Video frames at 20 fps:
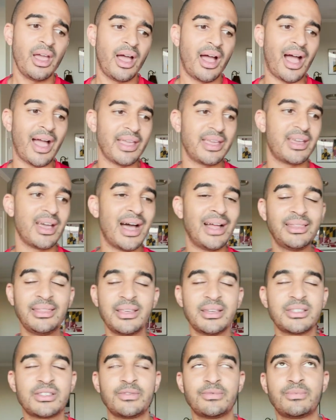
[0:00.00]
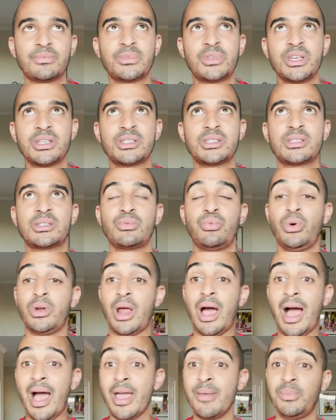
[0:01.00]
I got this, this what
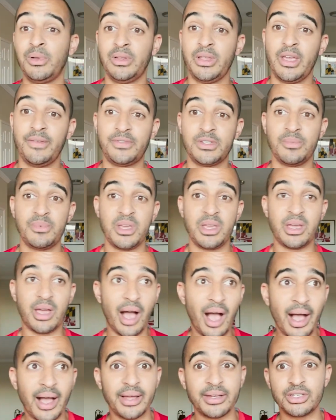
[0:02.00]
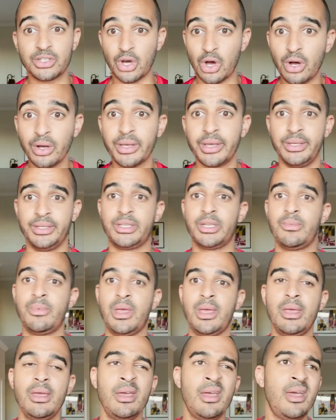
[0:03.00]
I believe to be God talking to
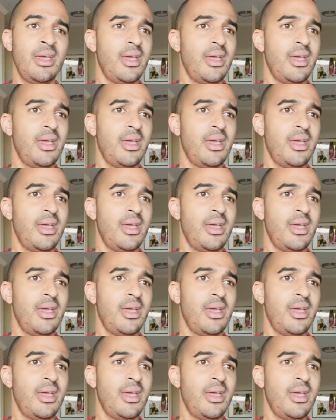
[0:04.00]
me.